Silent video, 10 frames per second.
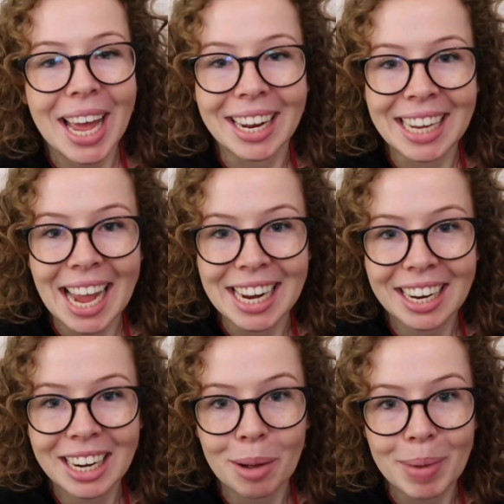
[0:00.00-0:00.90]
had a
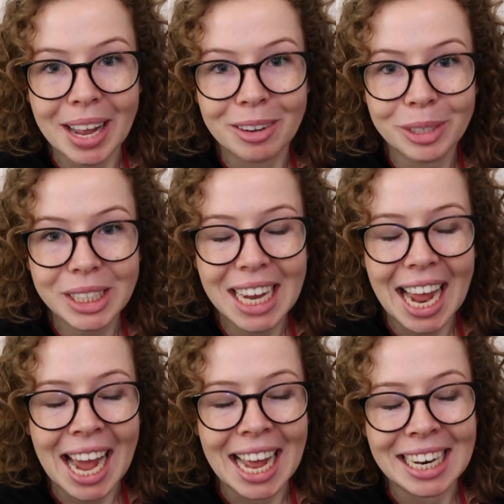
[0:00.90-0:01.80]
cake come out
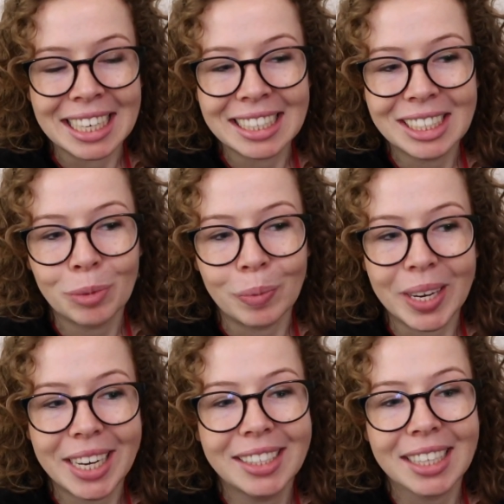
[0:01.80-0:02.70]
and
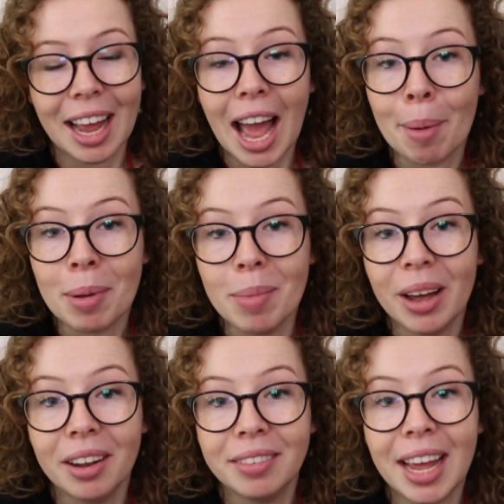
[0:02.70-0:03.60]
we sang happy
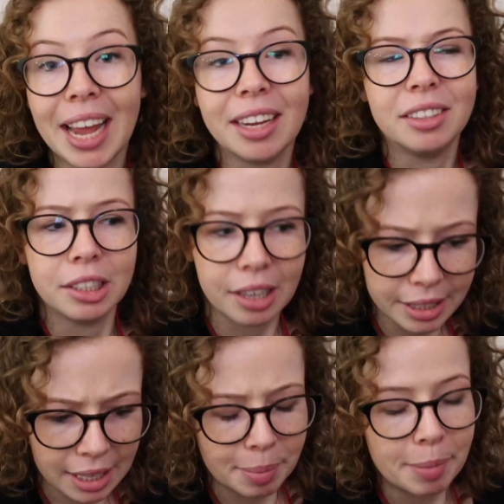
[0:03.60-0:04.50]
birthday and
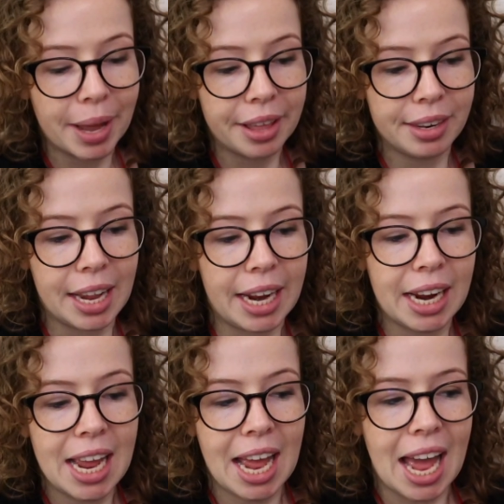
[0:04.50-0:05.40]
signed happy
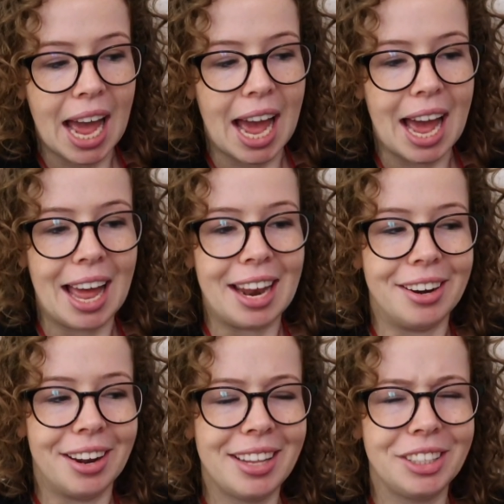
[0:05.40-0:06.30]
birthday.
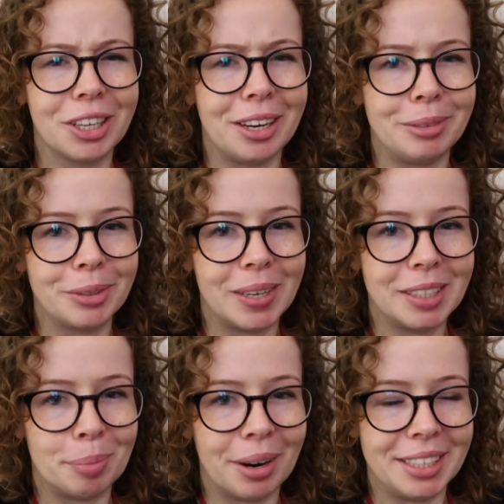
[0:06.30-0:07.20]
And I think Charlie was quite
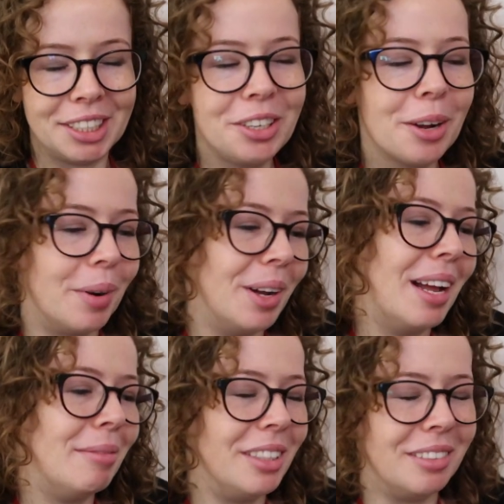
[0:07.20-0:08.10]
surprised. You know what?
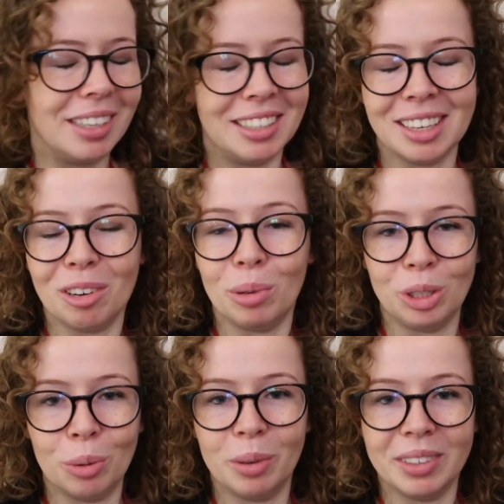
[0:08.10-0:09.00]
I'm doing a really terrible
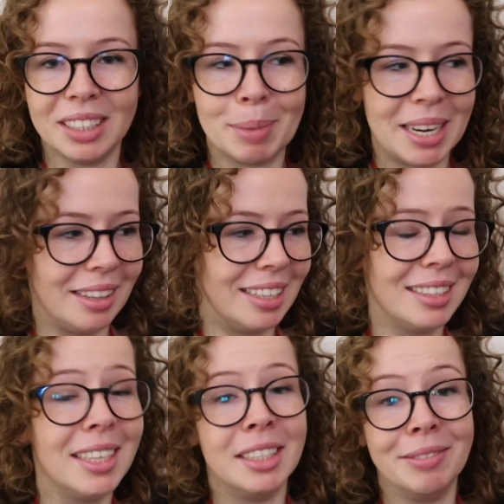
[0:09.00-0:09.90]
job of explaining
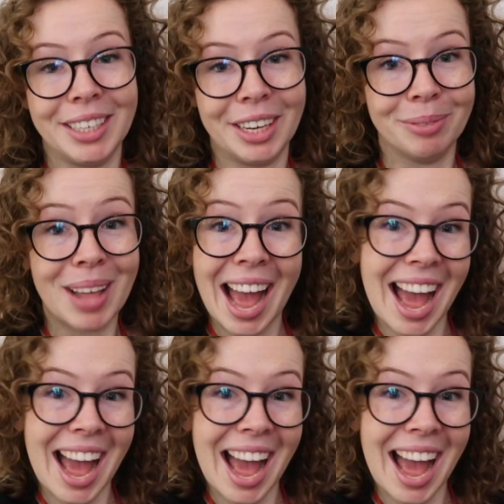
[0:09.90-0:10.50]
this. Here's a video.